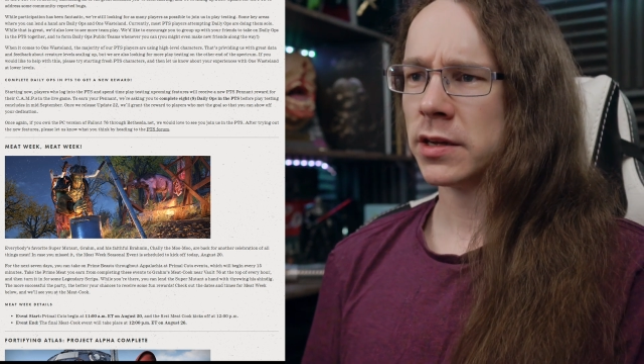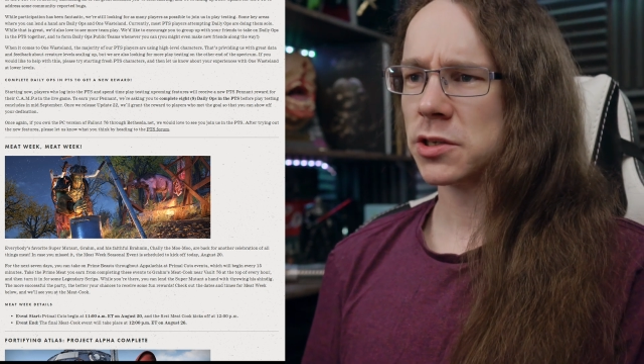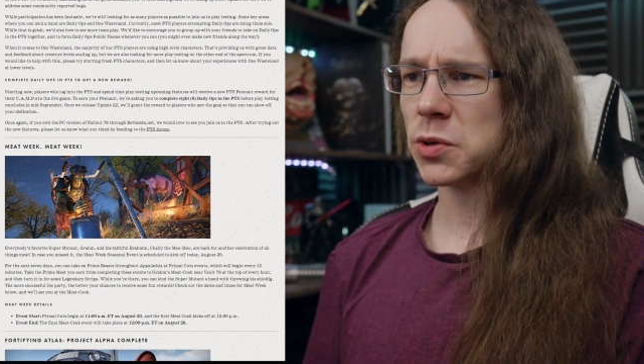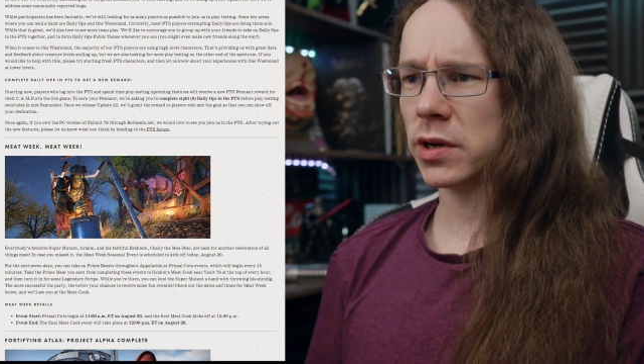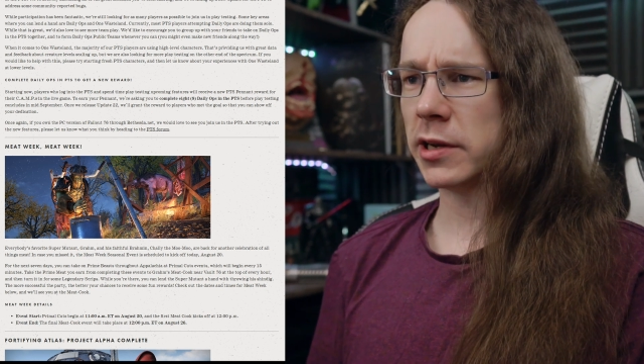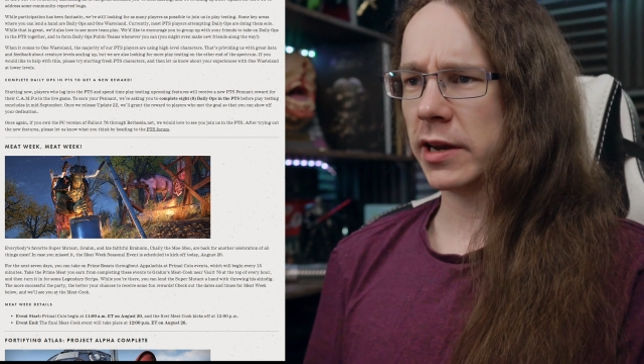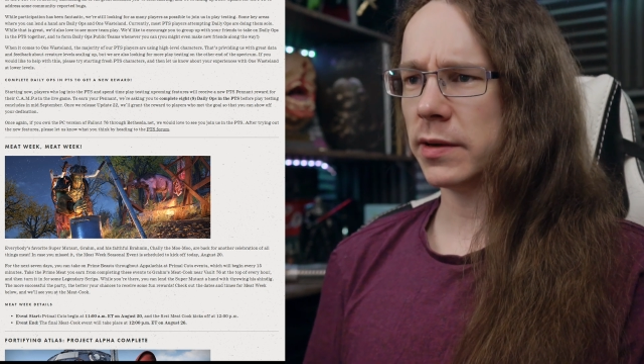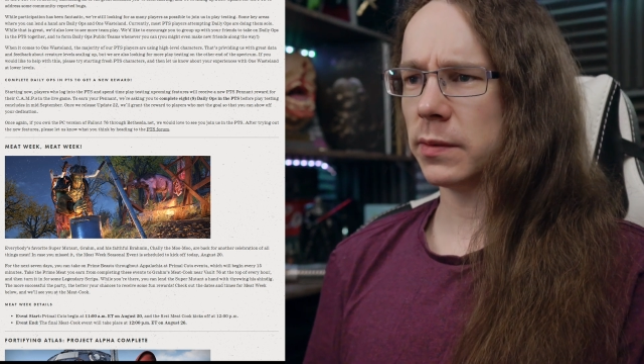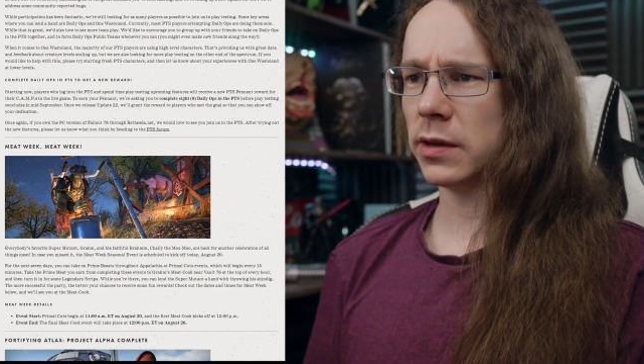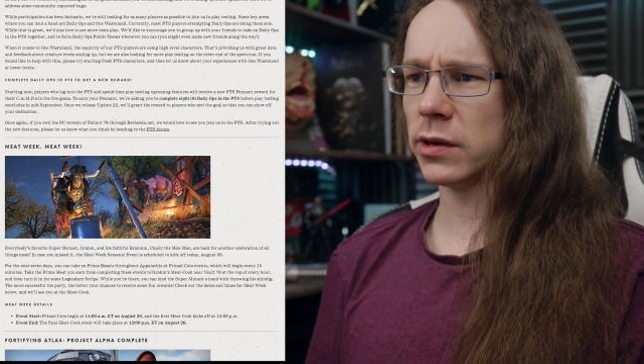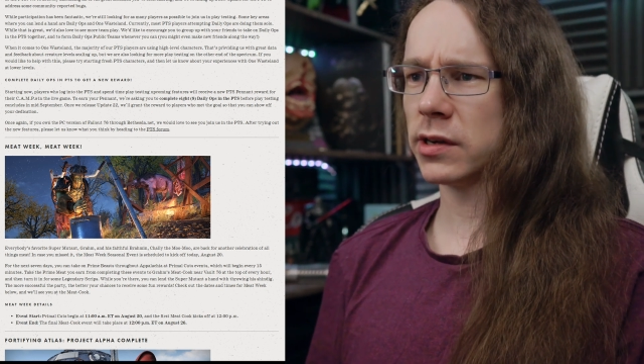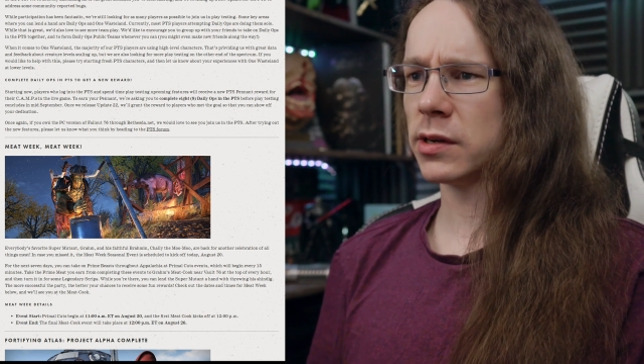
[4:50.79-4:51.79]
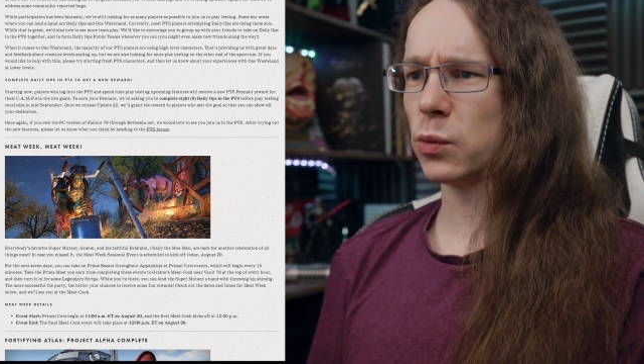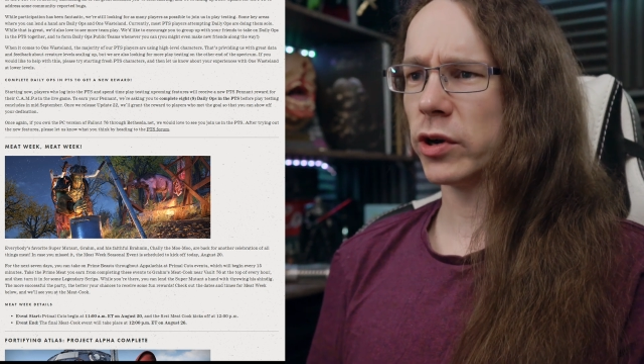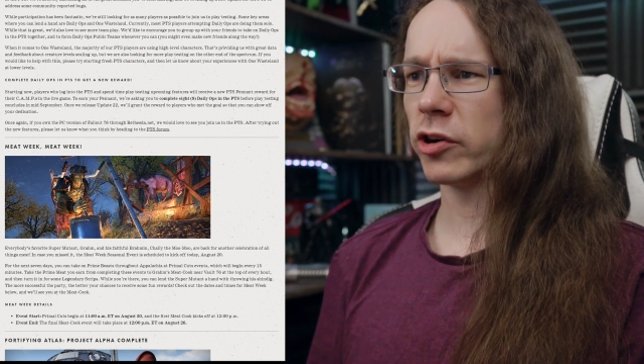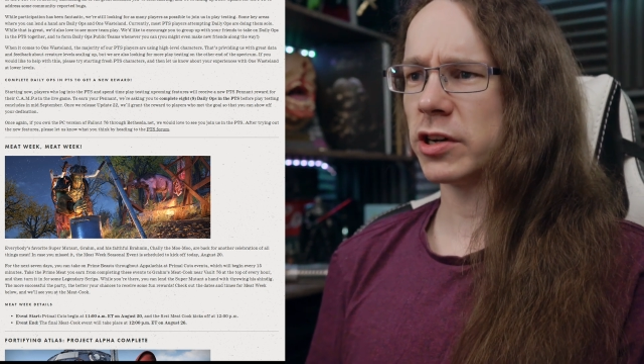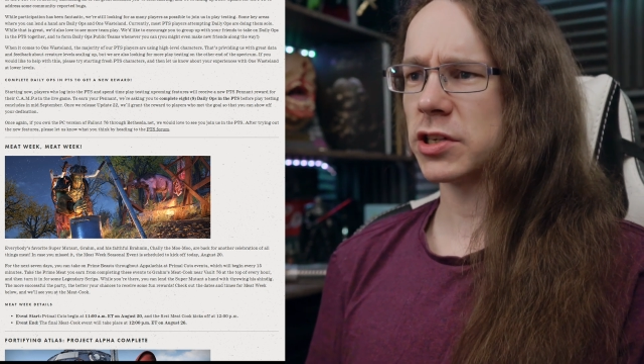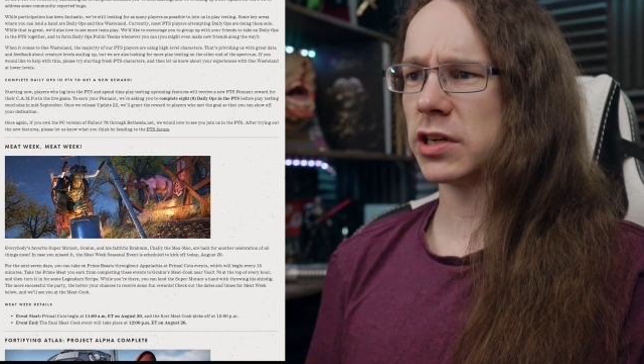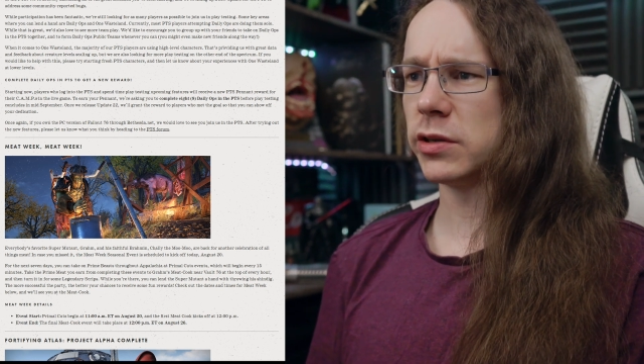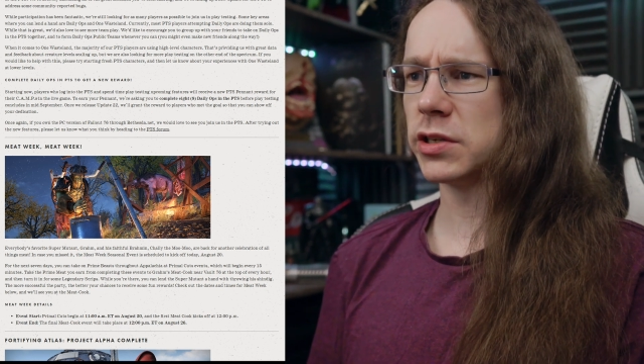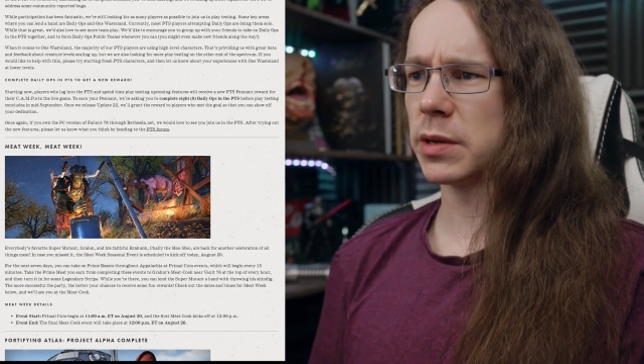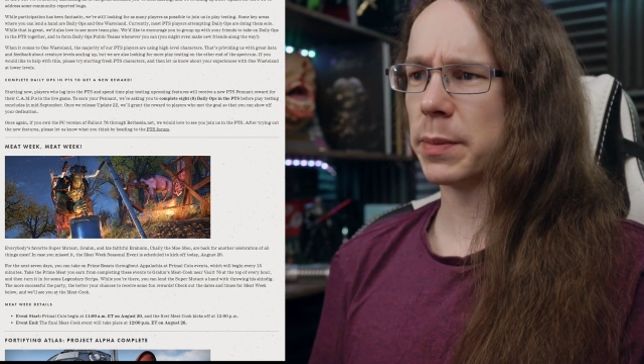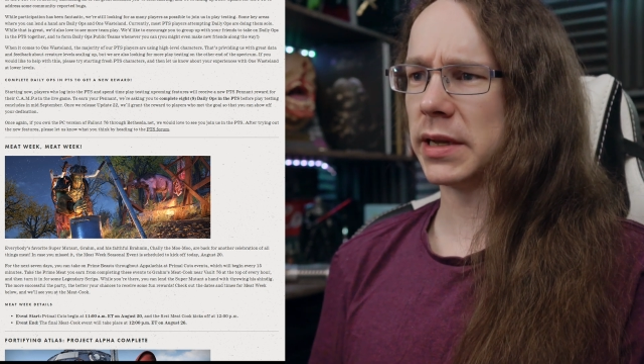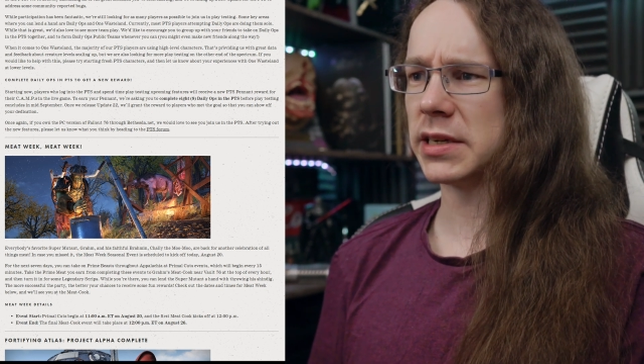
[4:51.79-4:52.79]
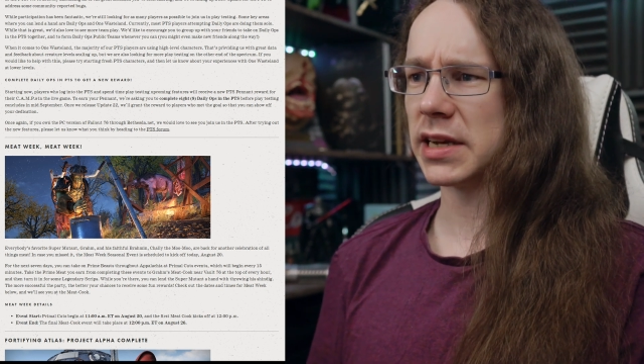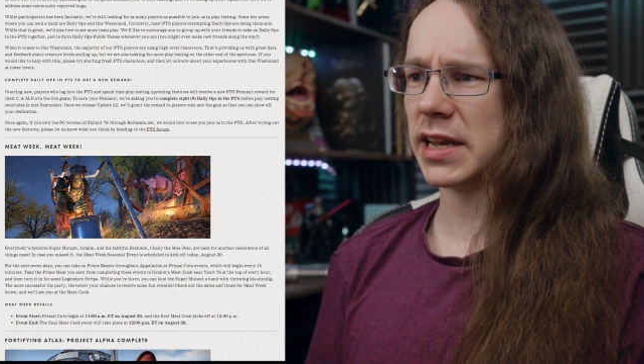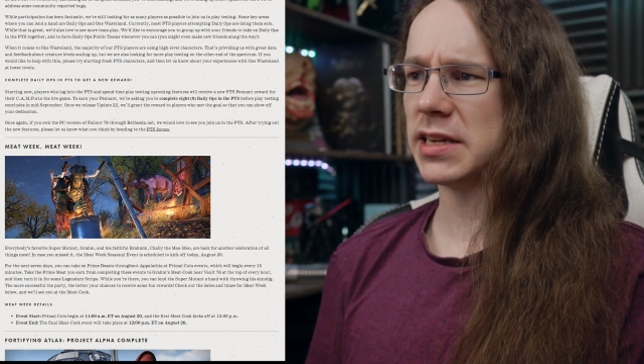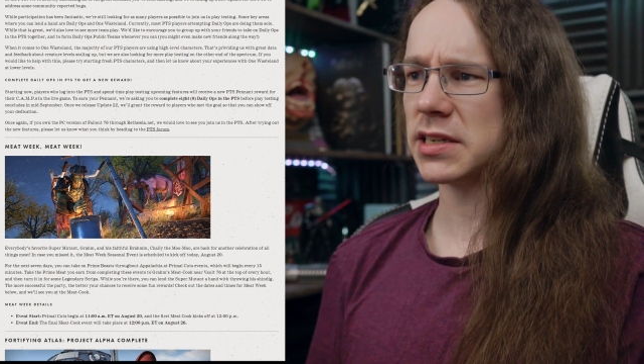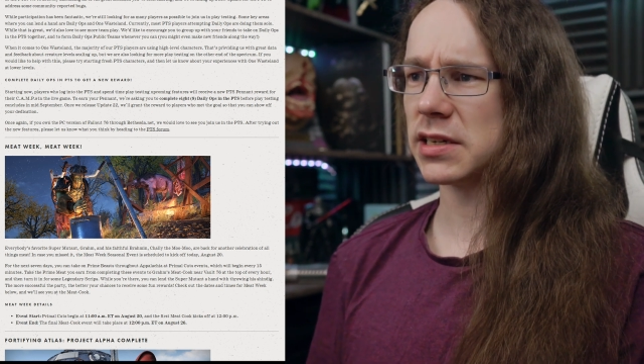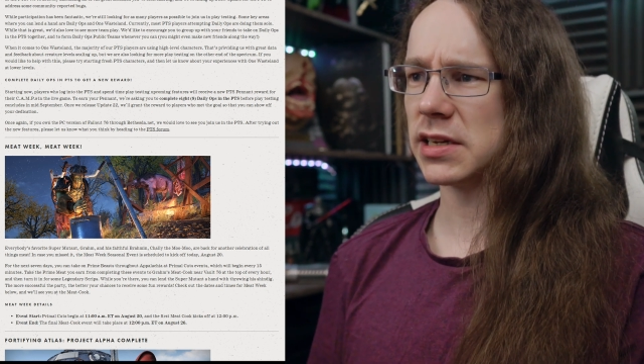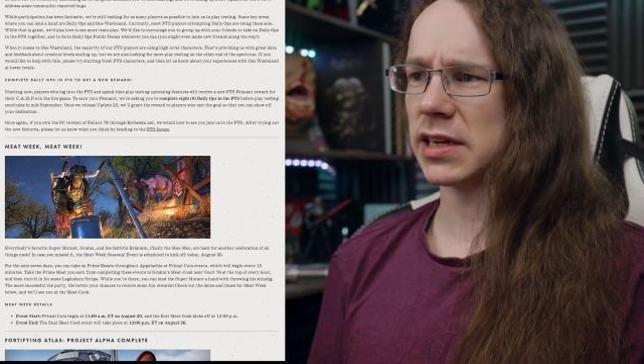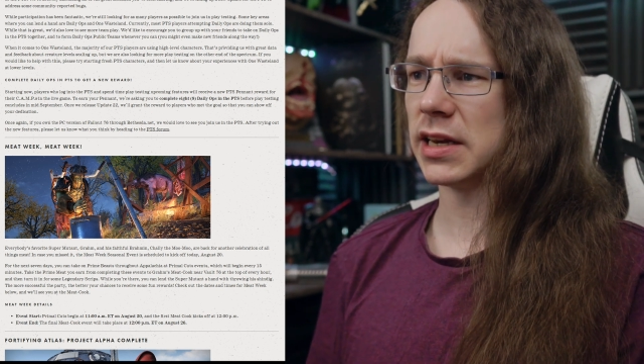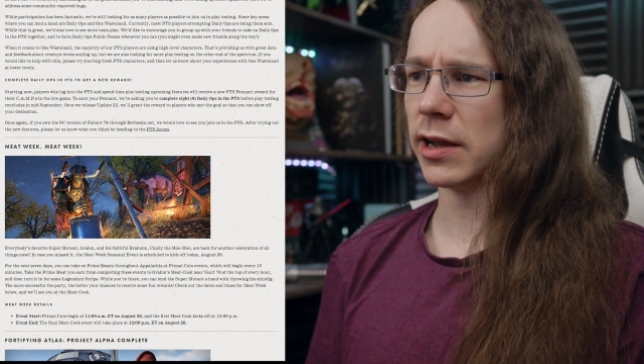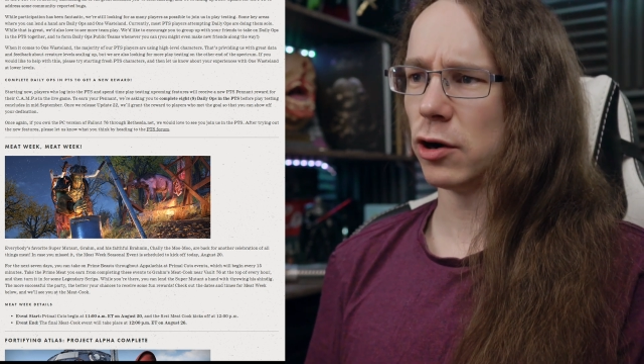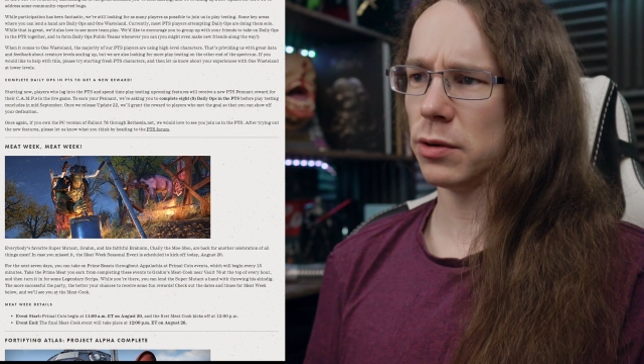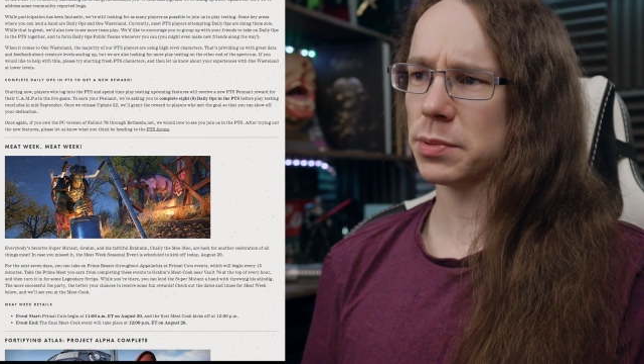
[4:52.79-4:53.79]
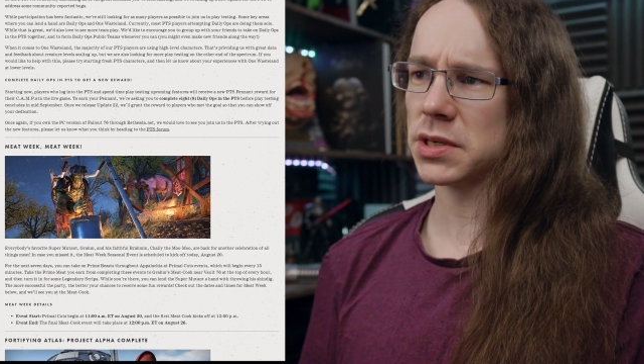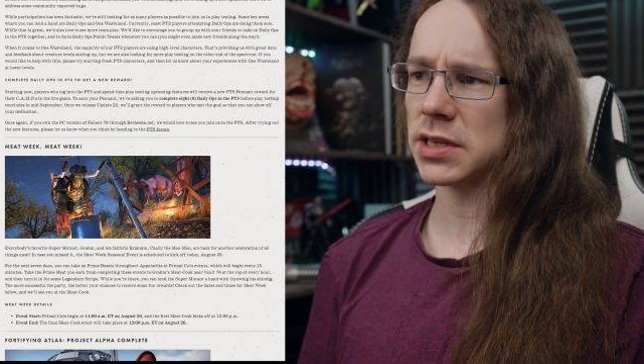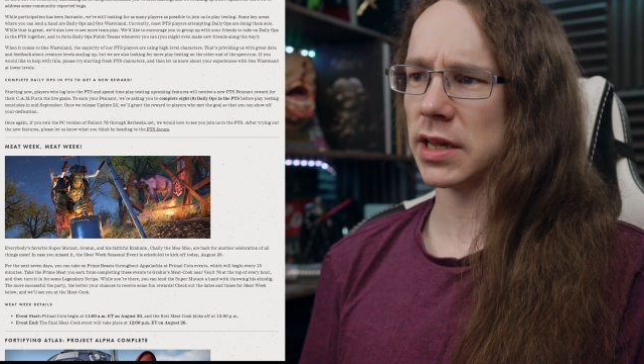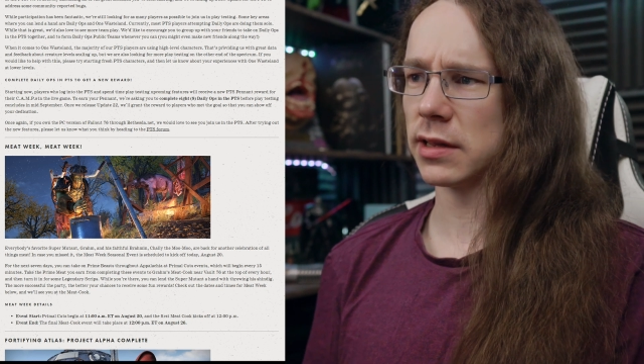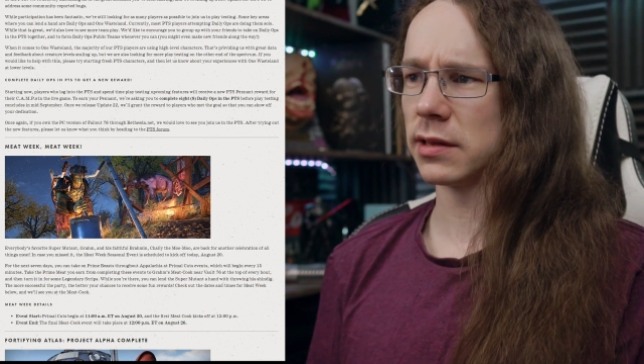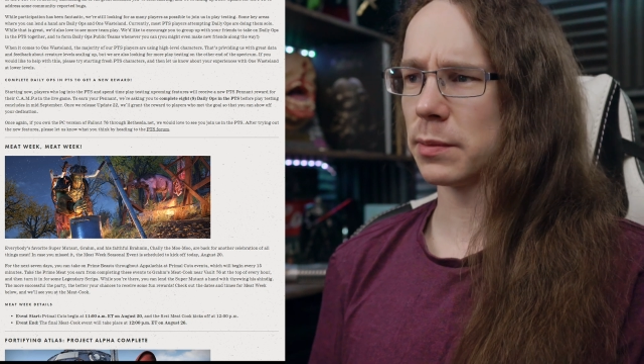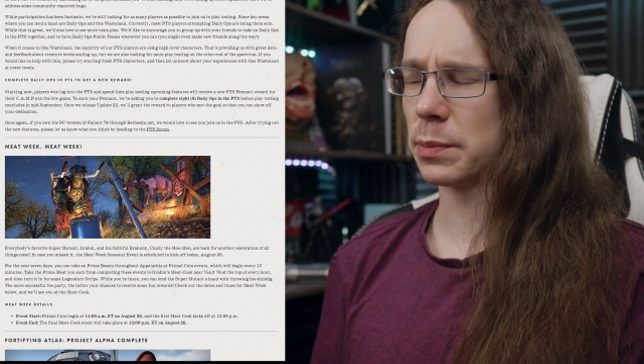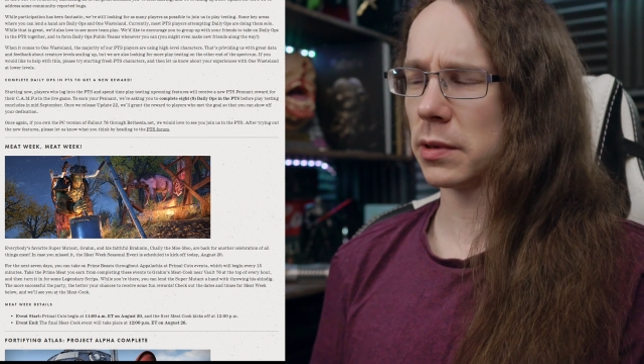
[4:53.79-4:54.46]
To earn it, we're asking you to complete 8 Daily Ops in the